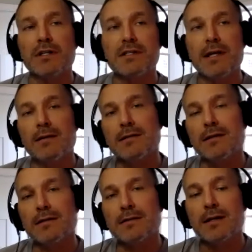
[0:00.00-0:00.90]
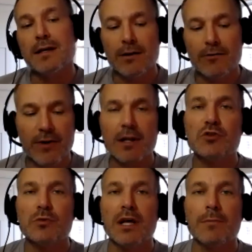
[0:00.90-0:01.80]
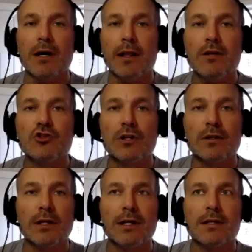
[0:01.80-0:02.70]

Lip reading: sentences fed into an ML engine